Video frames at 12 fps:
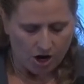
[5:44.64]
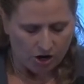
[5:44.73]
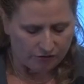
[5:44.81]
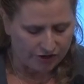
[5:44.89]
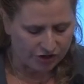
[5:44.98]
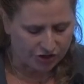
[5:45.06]

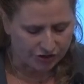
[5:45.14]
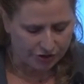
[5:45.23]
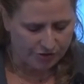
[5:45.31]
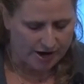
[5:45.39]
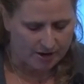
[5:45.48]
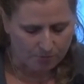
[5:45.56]
Her vision to
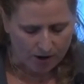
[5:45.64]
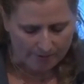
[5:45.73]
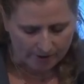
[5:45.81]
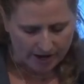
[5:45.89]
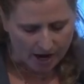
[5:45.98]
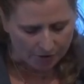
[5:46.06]
create a
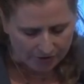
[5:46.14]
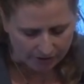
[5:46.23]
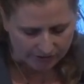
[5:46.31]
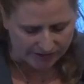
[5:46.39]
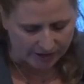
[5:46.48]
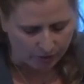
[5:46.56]
primary health
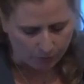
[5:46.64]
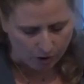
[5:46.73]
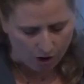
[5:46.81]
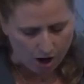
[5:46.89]
care center where